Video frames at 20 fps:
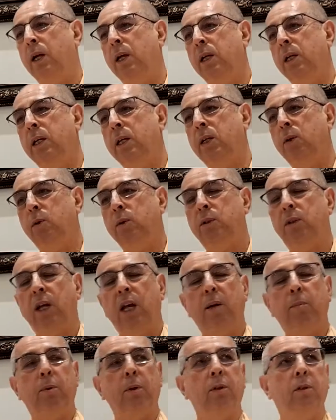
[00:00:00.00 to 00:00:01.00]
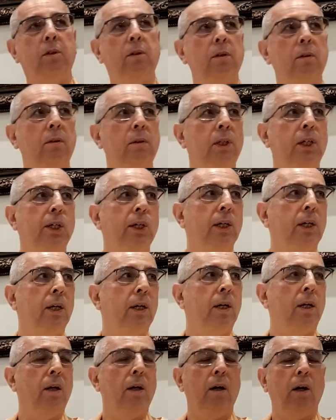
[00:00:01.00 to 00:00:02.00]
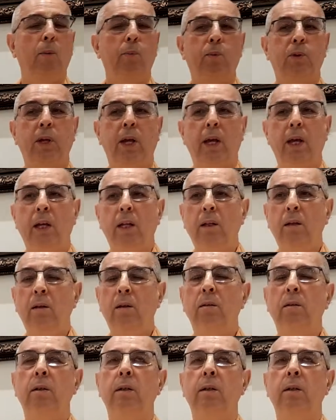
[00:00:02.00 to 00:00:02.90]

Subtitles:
he was able to obtain